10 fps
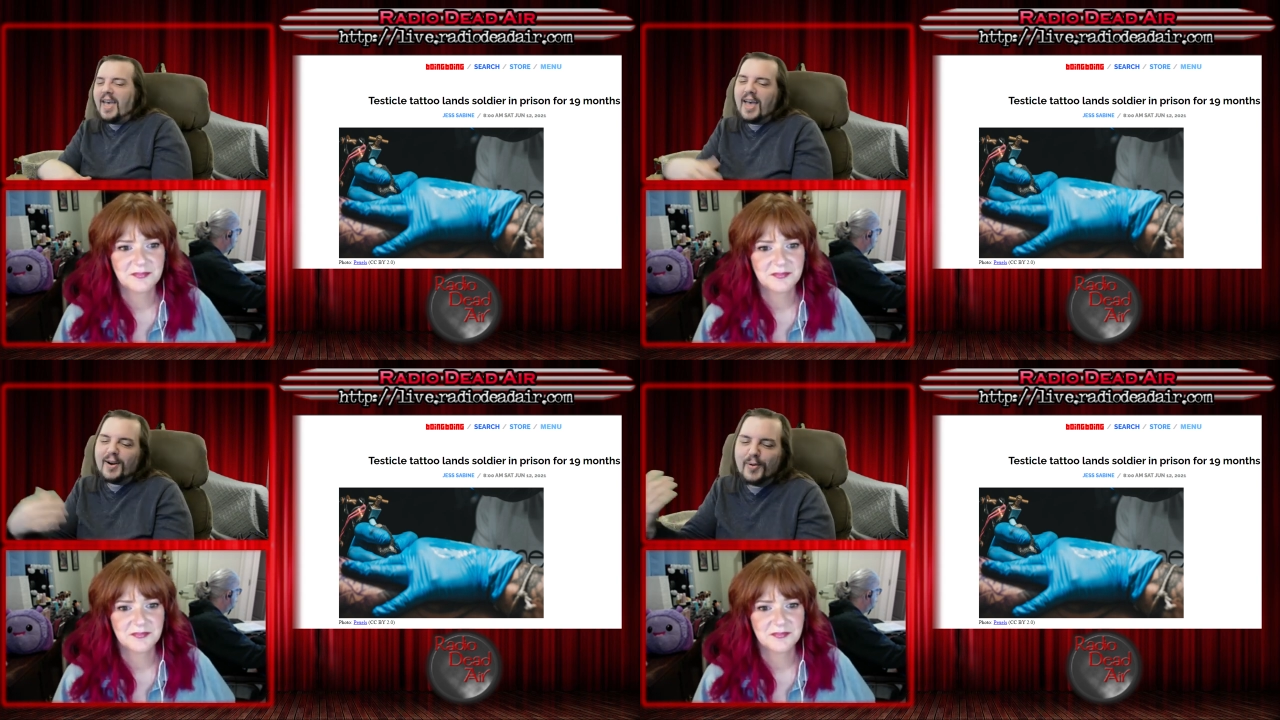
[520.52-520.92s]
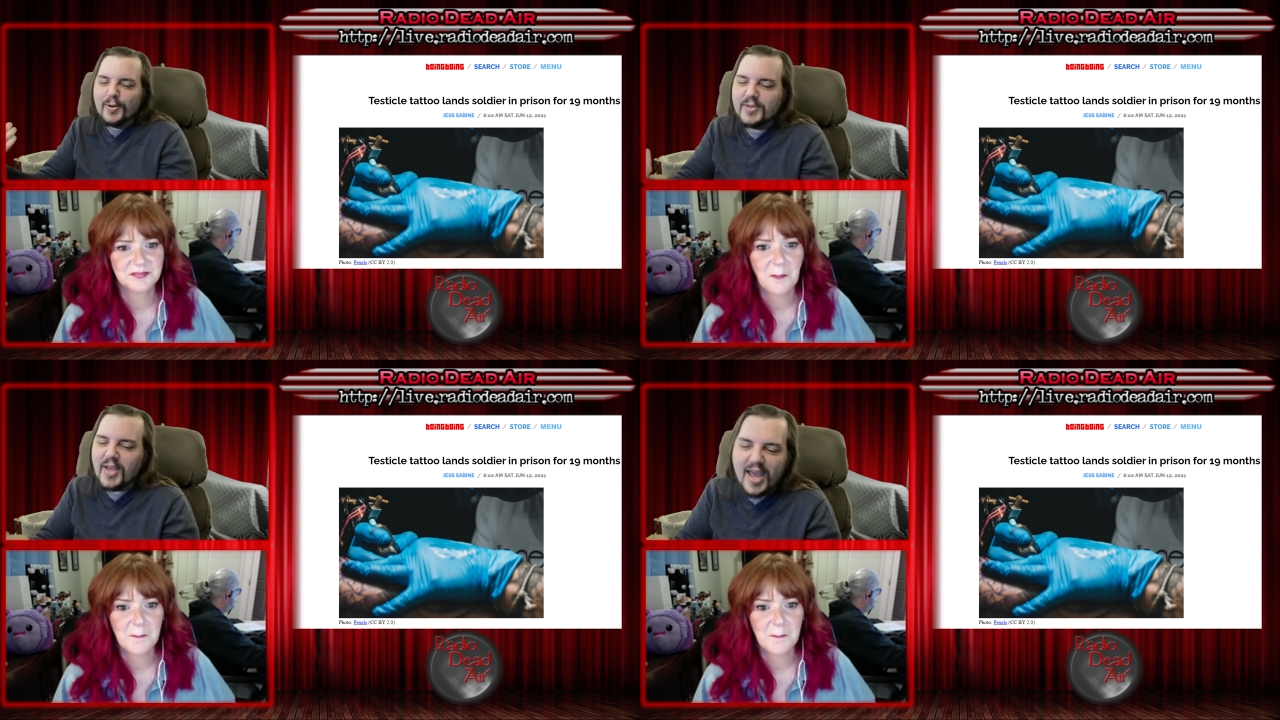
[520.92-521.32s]
Speaker 1: They
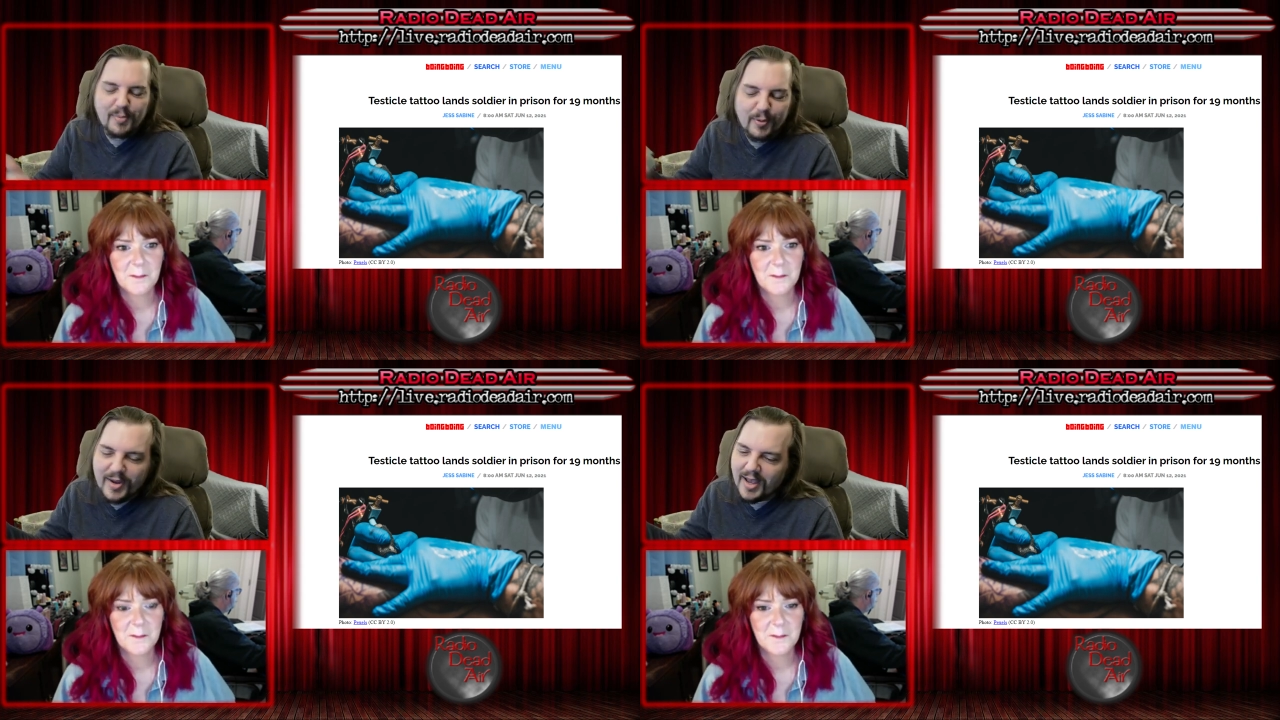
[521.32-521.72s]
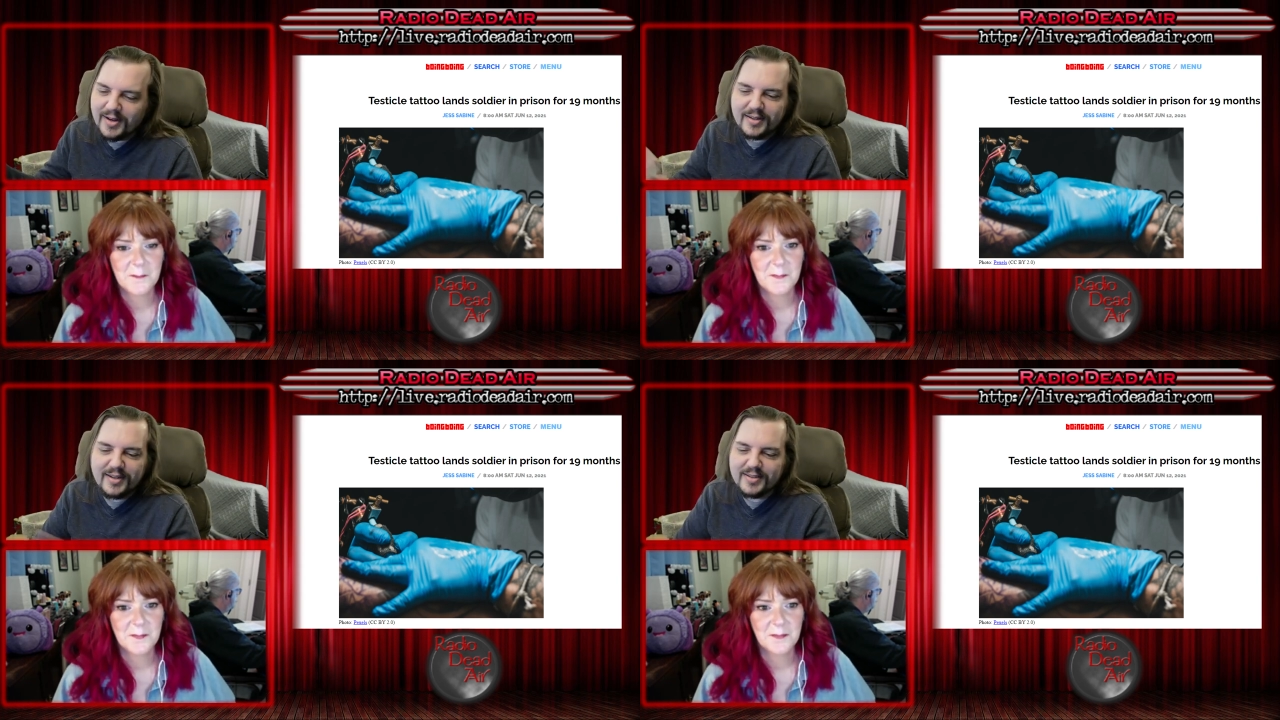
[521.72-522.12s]
had a rosé,
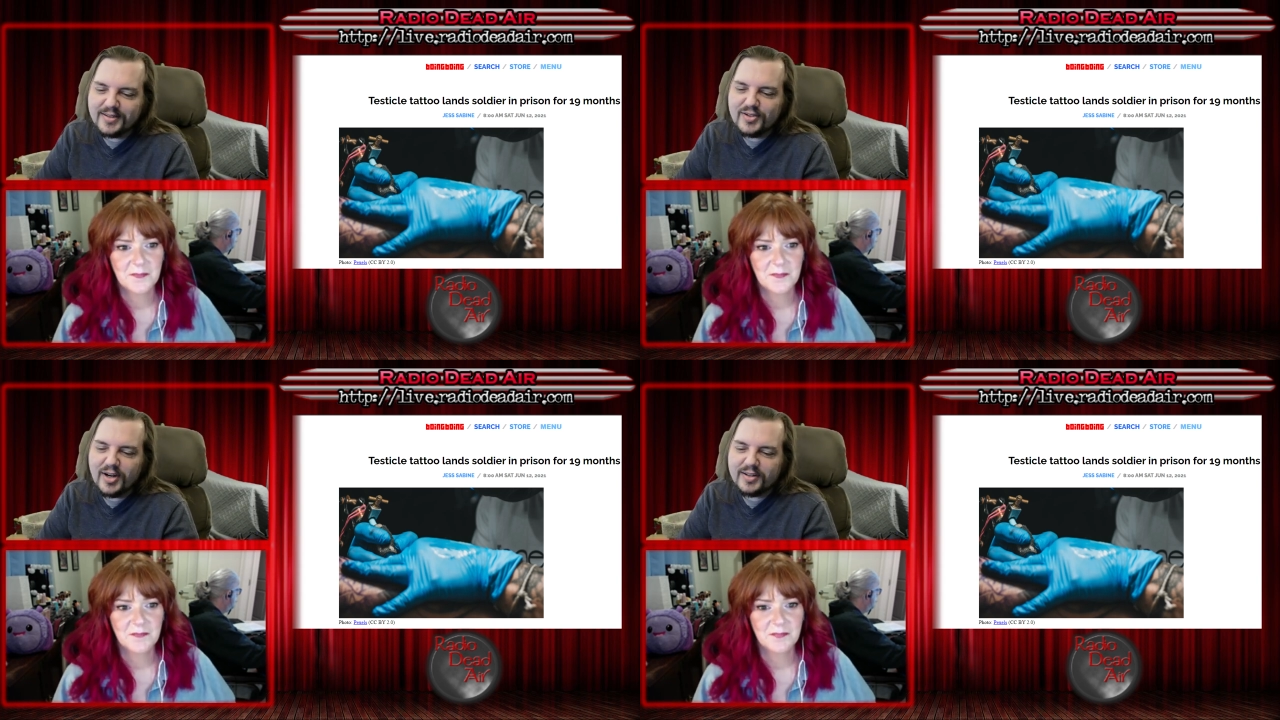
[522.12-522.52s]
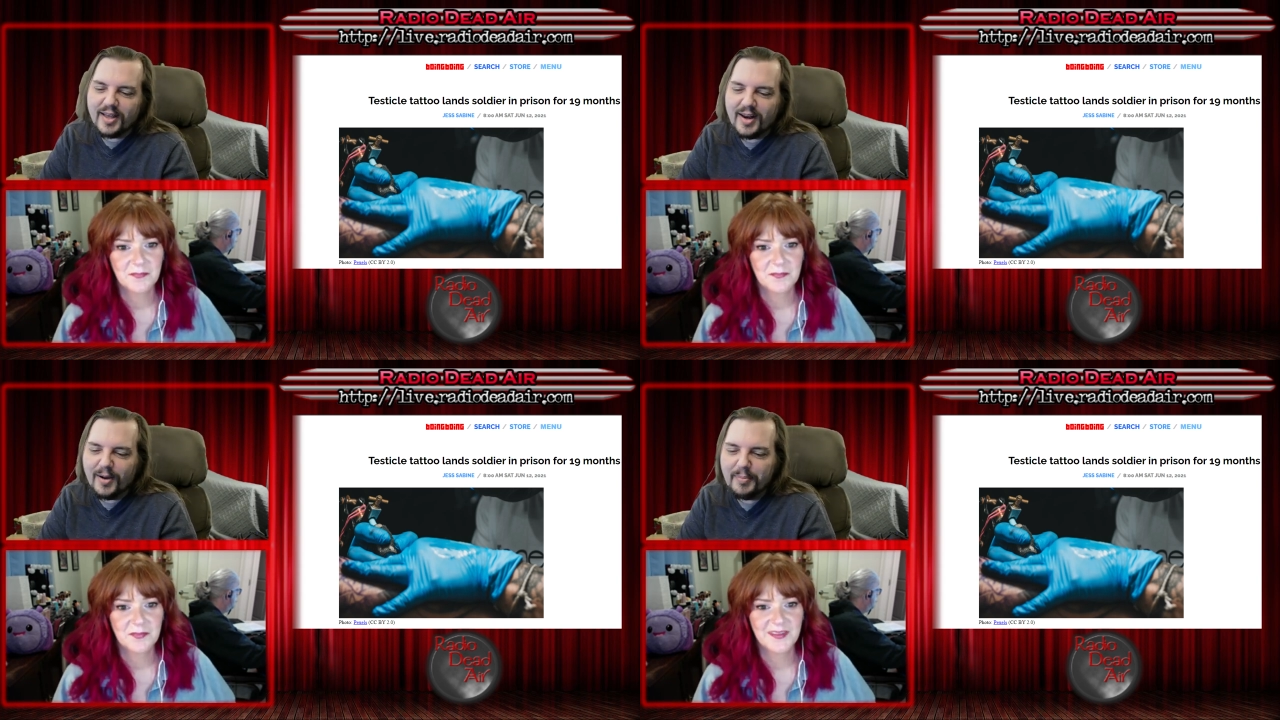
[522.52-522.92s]
but we had to just
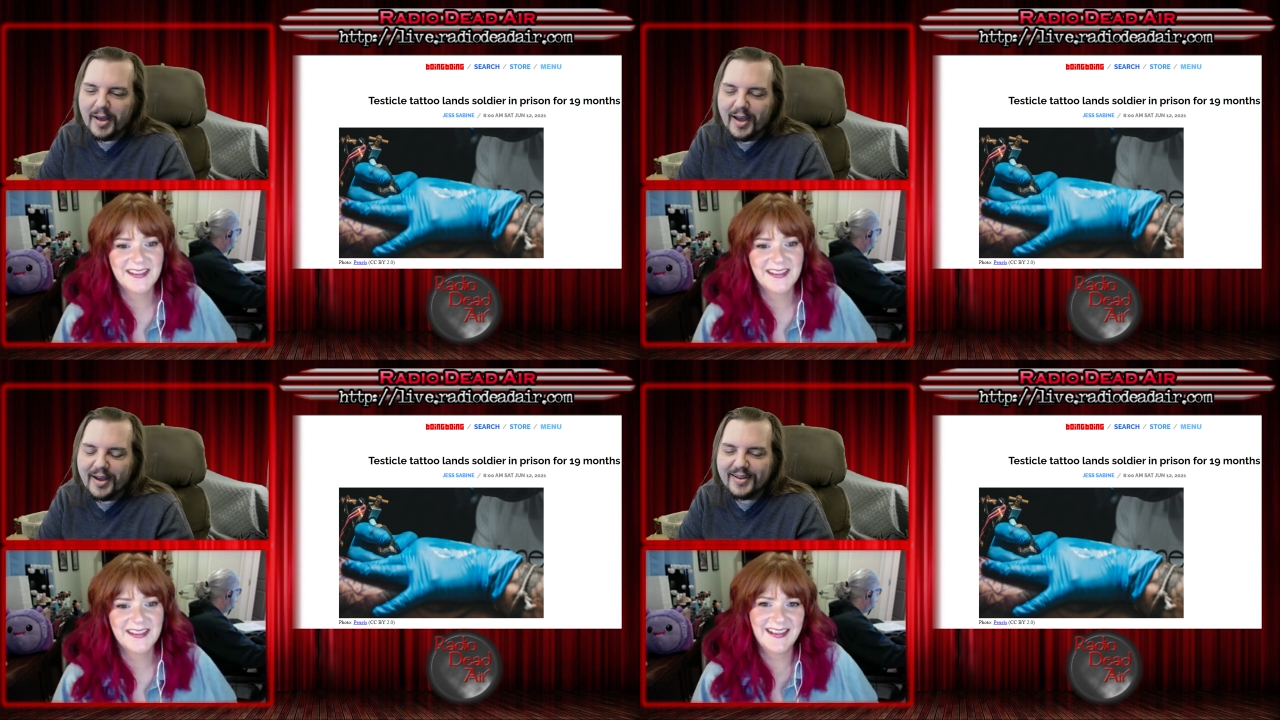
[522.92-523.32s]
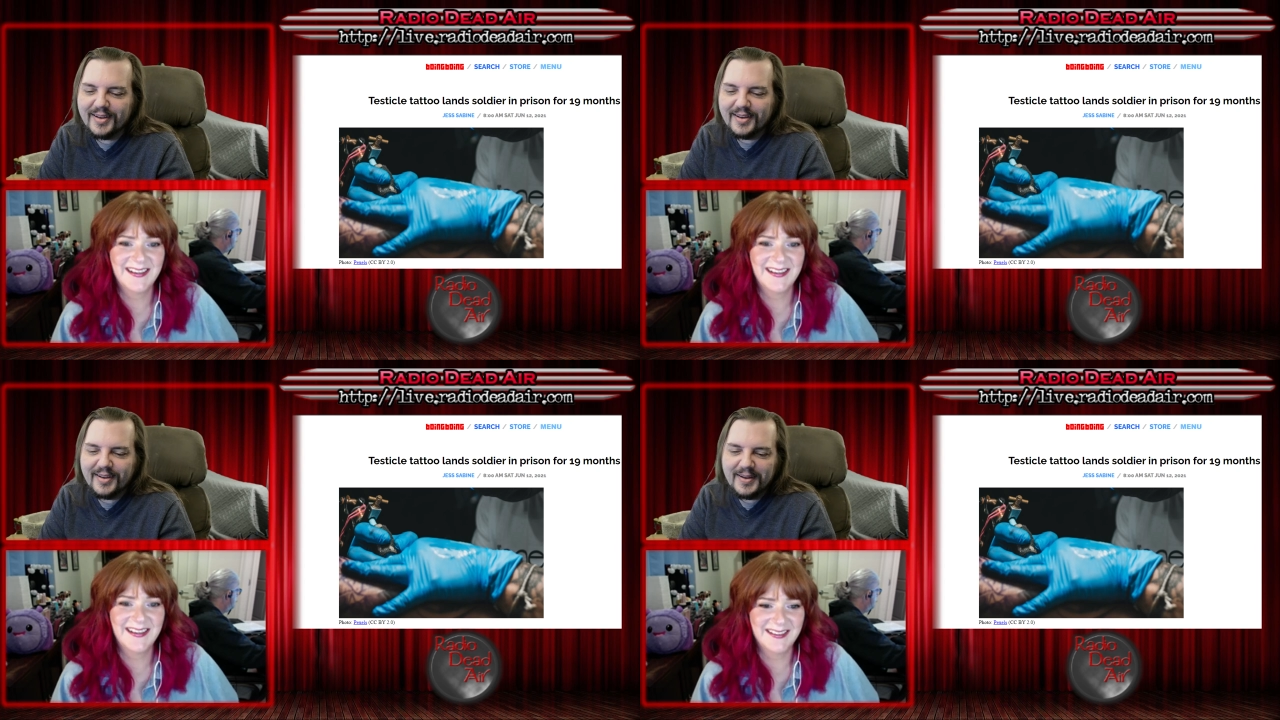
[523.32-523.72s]
chuck that out
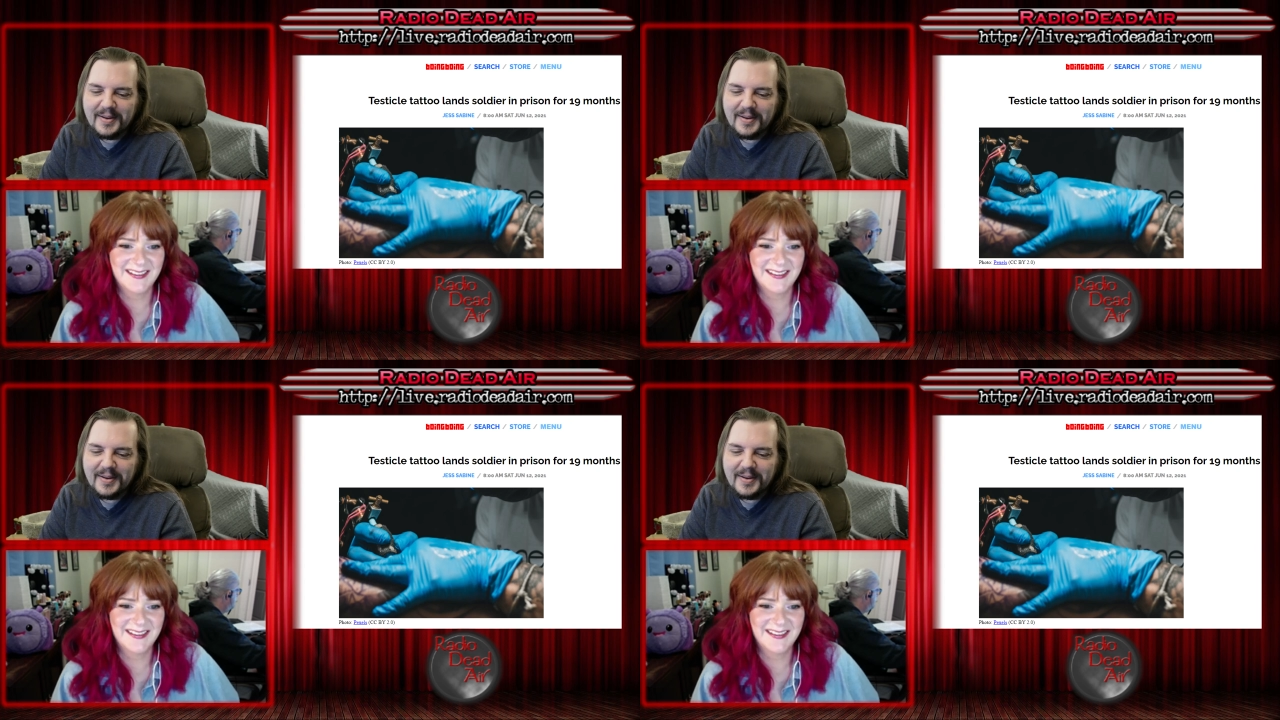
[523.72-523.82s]
back.